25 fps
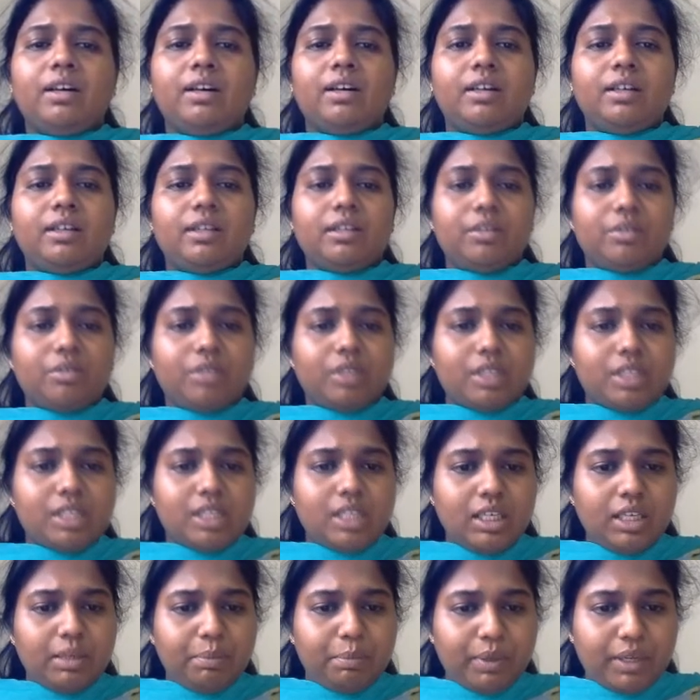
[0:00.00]
you can
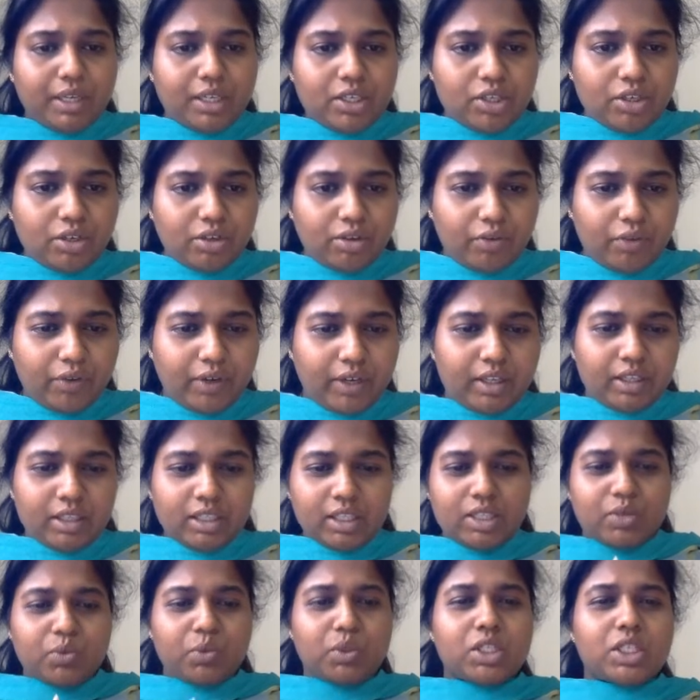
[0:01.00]
see a picture of it.
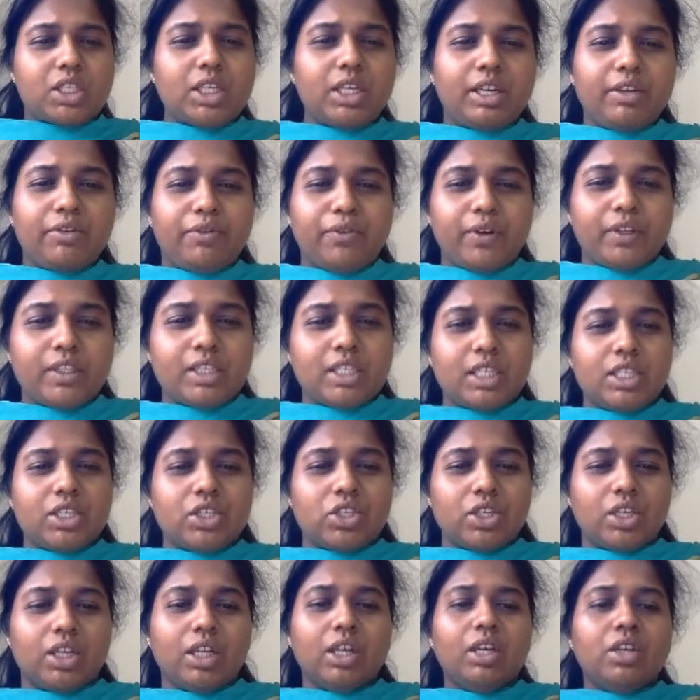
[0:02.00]
This was the difference
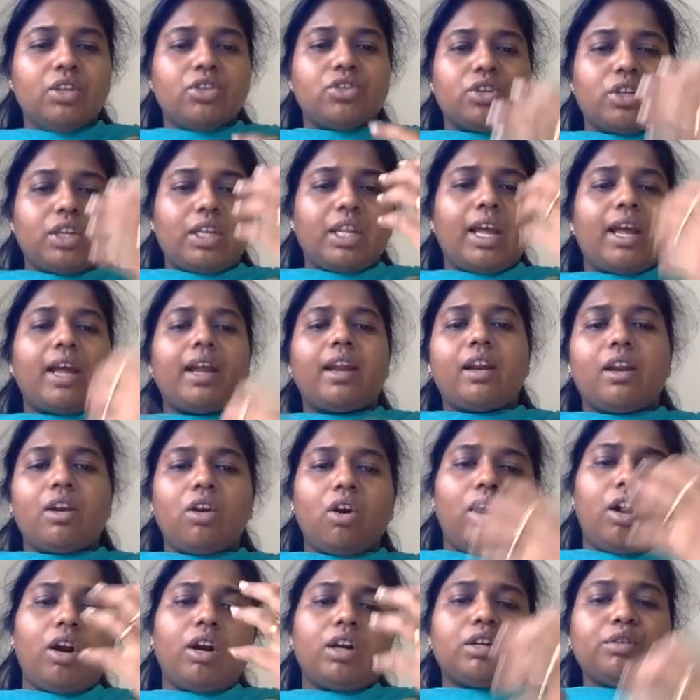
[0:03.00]
engine. So it had a
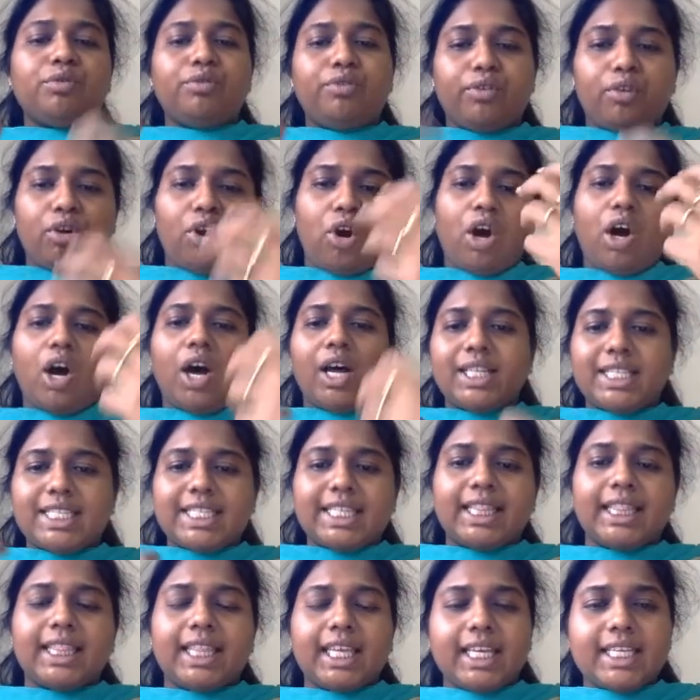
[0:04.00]
lot of rods
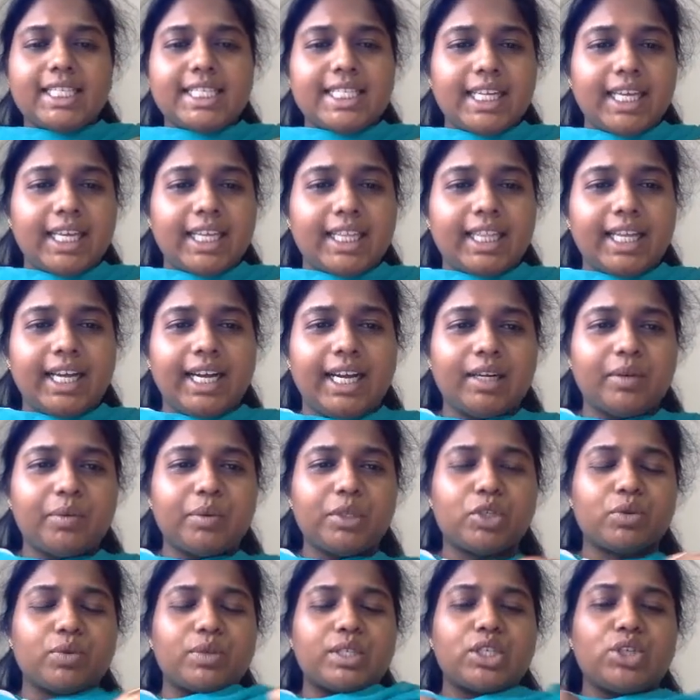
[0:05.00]
and things like that,
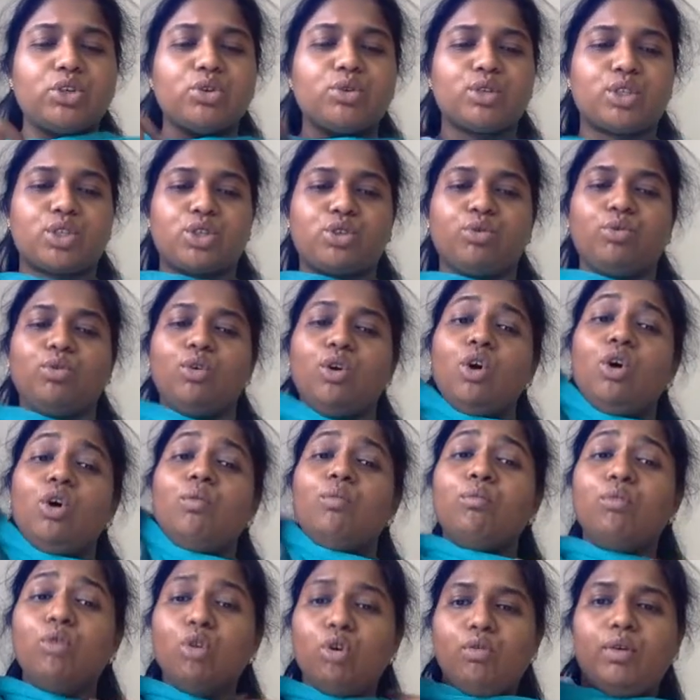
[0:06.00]
which was used to
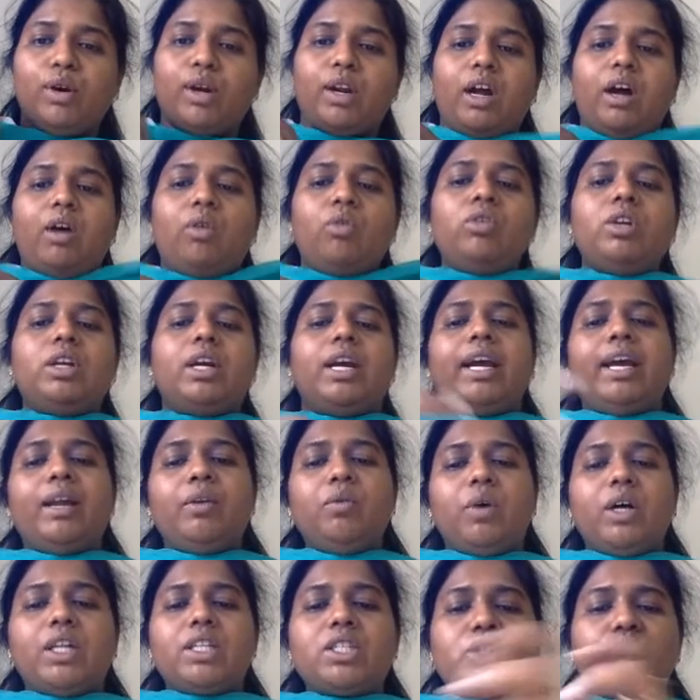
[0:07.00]
move around. And
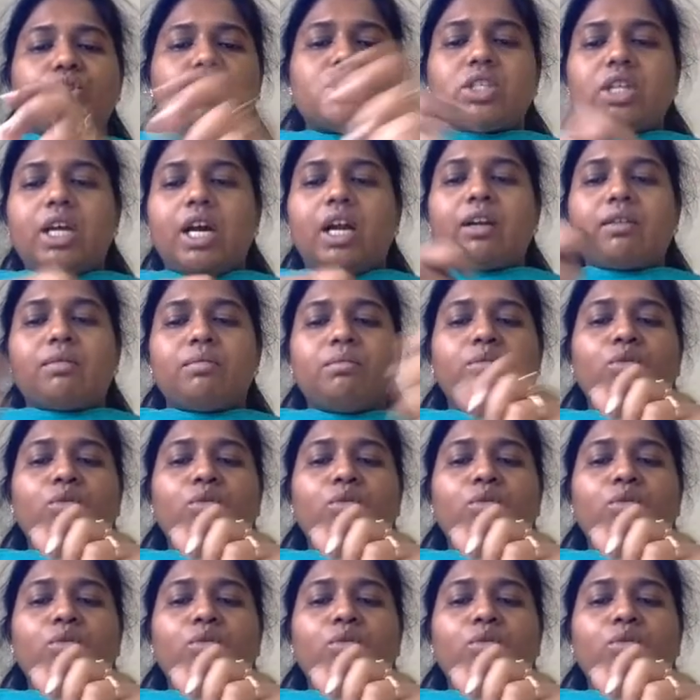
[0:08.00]
once you start